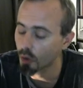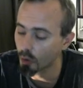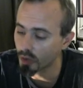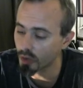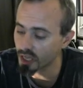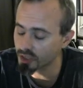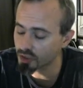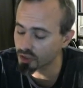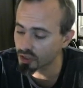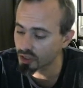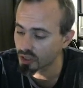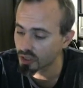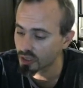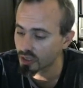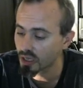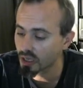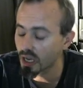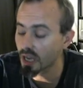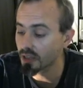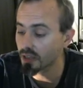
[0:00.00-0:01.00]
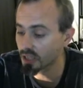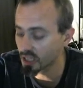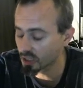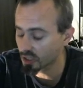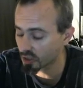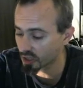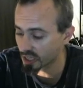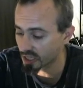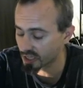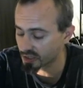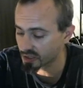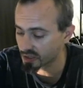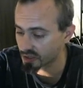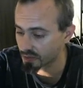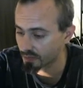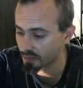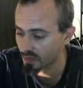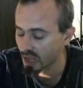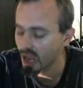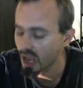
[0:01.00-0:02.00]
Knowledge and
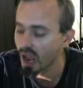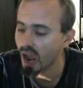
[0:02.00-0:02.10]
ignorance.